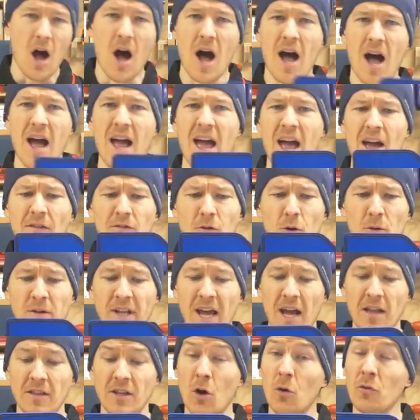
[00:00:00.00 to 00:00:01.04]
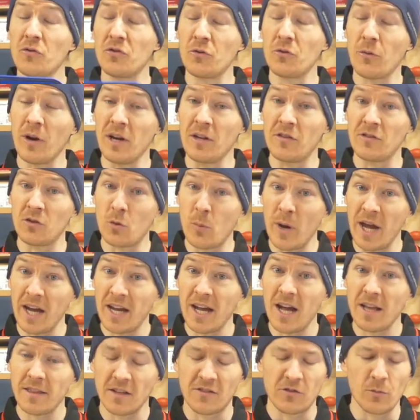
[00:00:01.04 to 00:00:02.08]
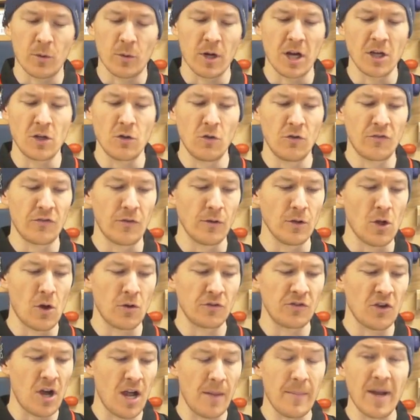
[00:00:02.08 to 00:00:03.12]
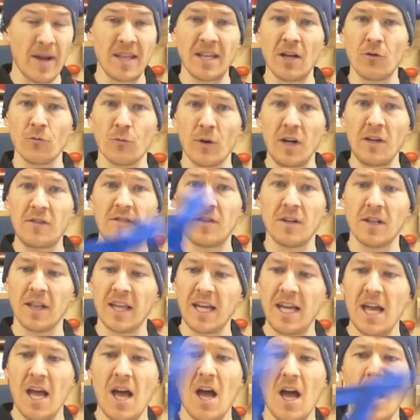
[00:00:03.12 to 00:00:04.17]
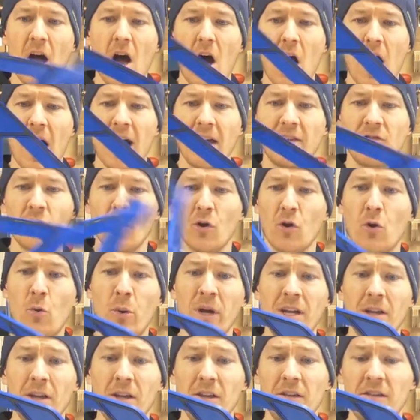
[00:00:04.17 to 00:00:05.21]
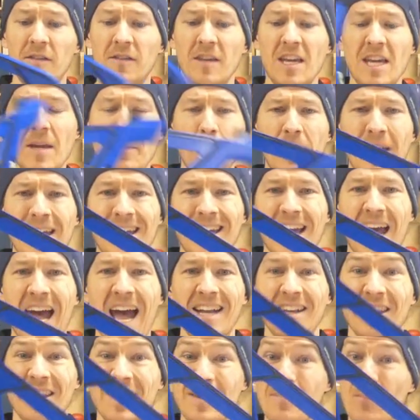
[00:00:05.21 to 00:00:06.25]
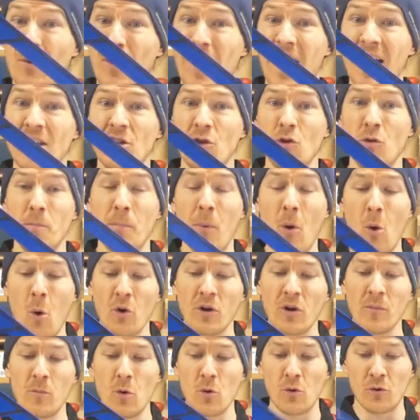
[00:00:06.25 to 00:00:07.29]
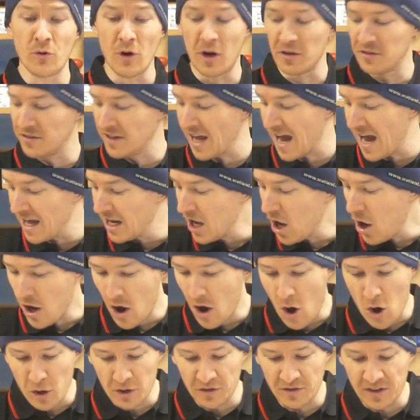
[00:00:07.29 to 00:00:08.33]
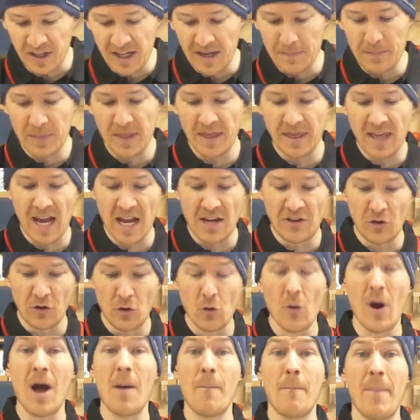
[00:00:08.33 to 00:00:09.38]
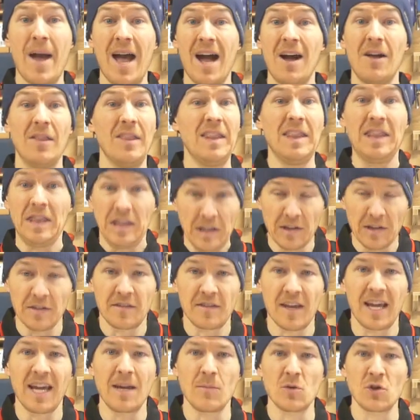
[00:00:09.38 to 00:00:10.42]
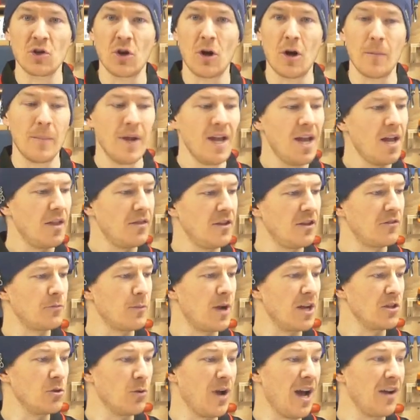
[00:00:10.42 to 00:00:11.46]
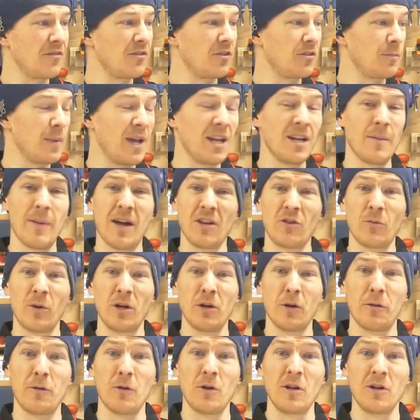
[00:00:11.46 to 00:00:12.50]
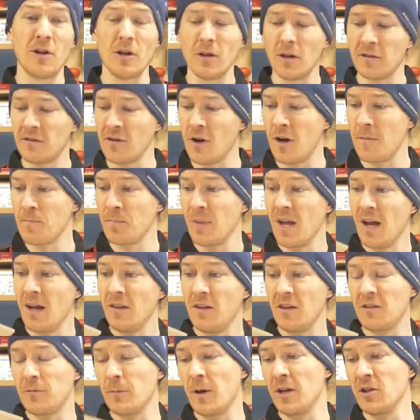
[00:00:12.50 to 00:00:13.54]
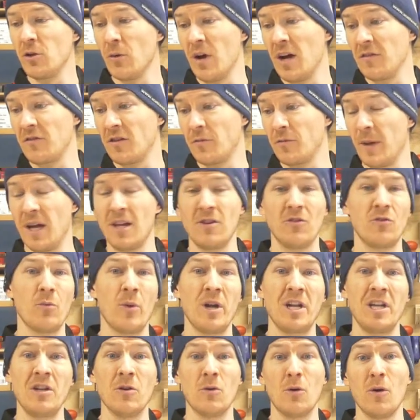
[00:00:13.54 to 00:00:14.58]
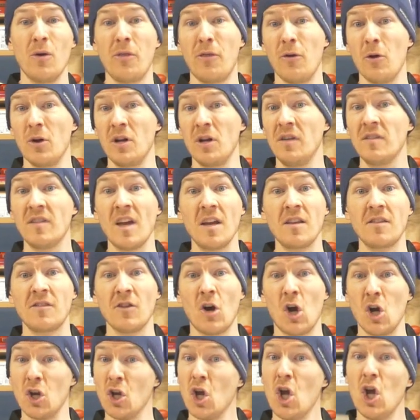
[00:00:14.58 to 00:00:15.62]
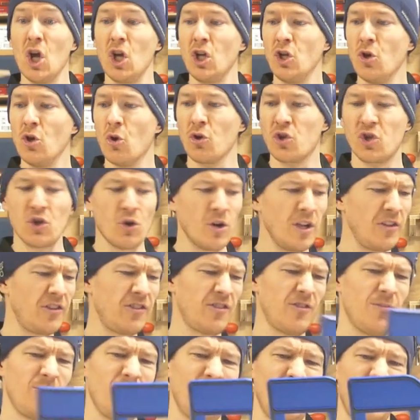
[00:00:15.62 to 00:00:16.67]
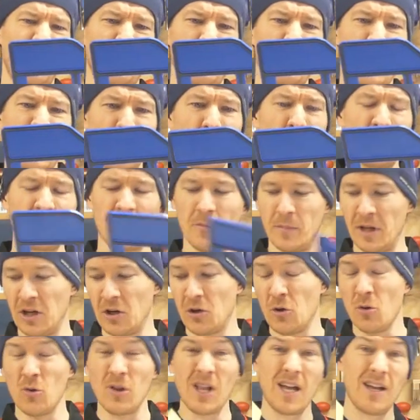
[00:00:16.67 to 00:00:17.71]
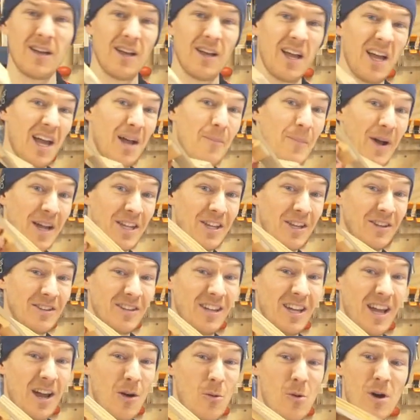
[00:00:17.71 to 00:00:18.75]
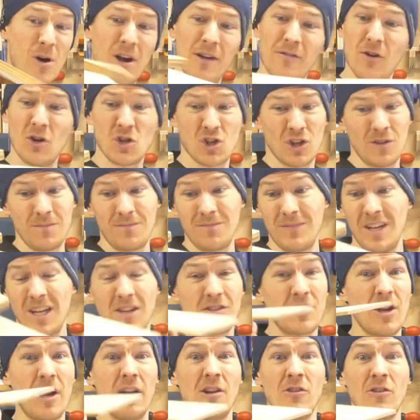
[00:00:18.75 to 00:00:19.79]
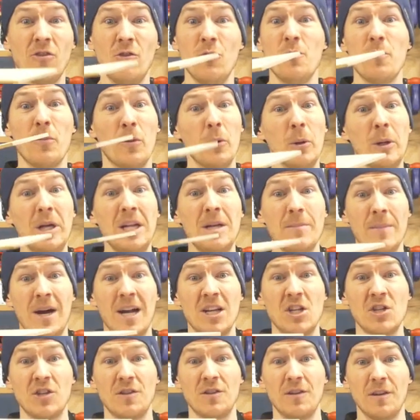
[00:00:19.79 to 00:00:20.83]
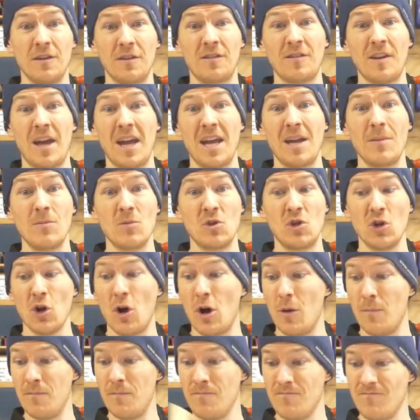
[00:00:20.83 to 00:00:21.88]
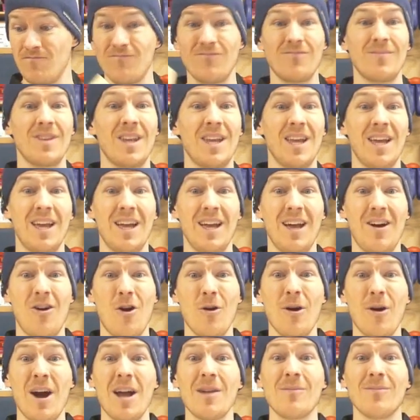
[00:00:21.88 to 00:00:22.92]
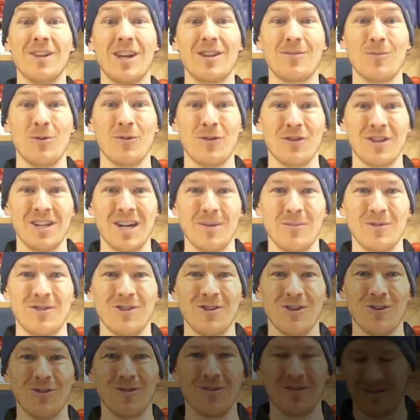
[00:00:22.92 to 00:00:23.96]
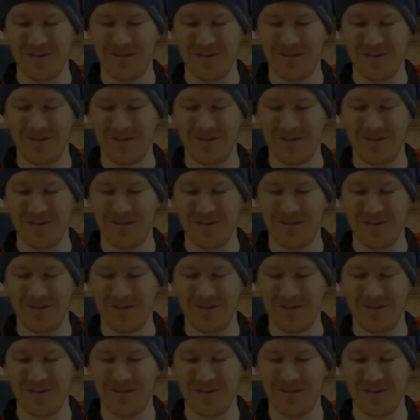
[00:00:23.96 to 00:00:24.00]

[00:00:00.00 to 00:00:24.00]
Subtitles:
I have looked at the old Craig square cut. That's the one I used for a long time. And then recently, I took a quick sneak peek at the brand new portable crosscut. Honestly, they do about the same job. This one you'll have to spend about $20 or $30 on. This one you'll have to spend 20 or 30 cents on. Your choice. This one looks a bit cooler, but your DIY version, it's going to do pretty much the same job. All right, let's move on to number 2.